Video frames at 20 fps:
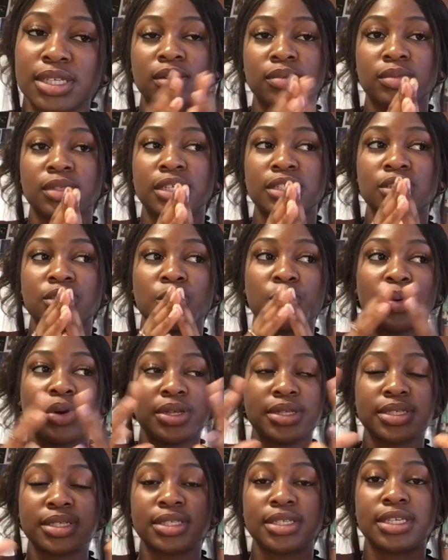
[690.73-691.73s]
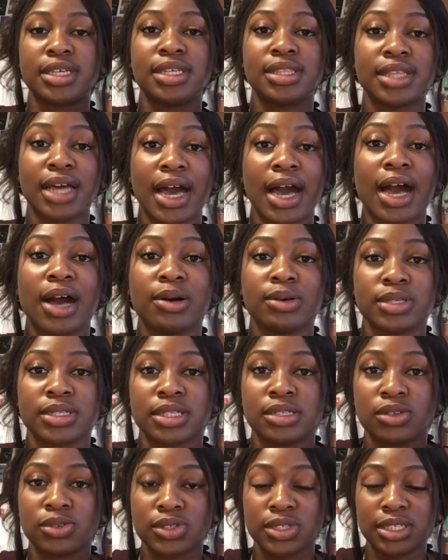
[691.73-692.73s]
There's no point seeing the house and
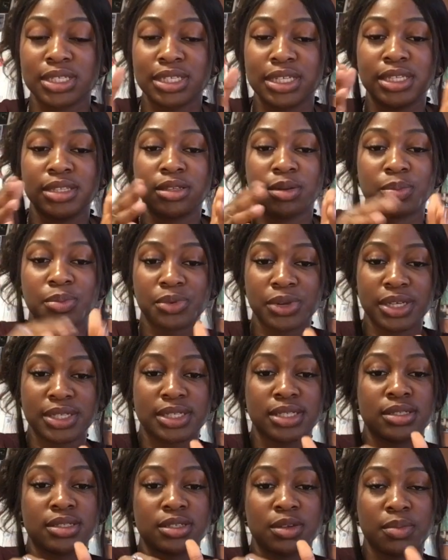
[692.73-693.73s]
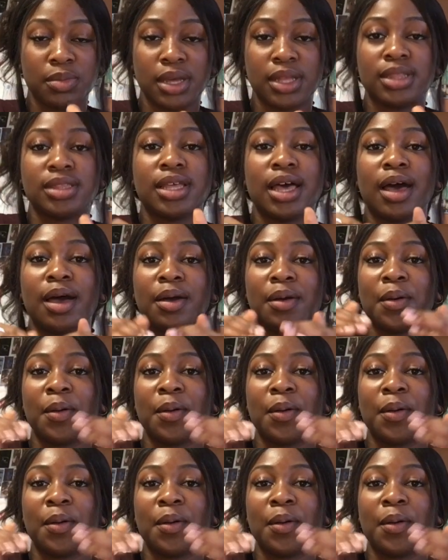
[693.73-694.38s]
not seeing the bricks and cement that